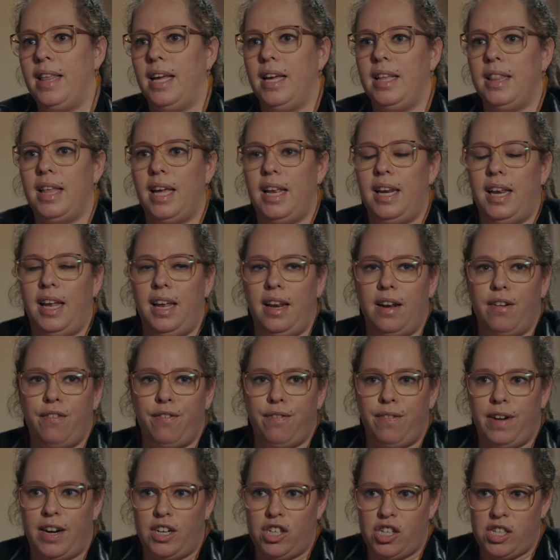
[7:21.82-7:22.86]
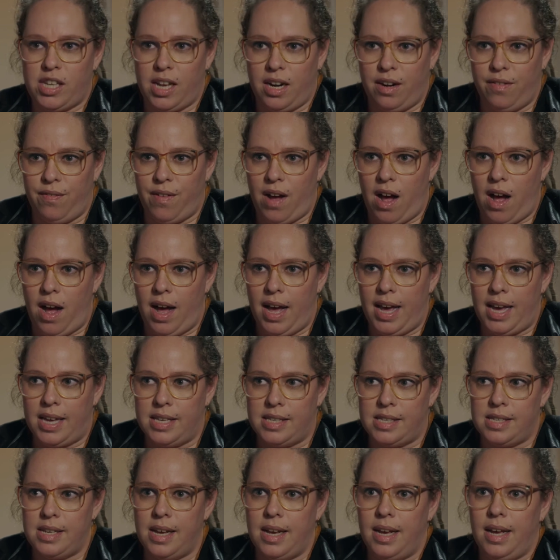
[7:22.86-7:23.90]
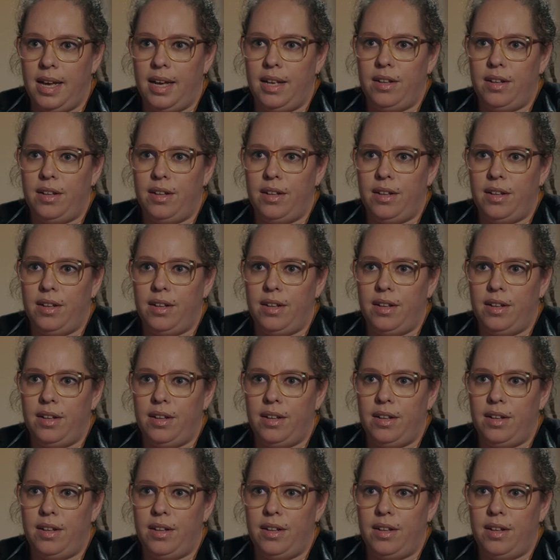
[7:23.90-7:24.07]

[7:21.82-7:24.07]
think they need a fresh set of eyes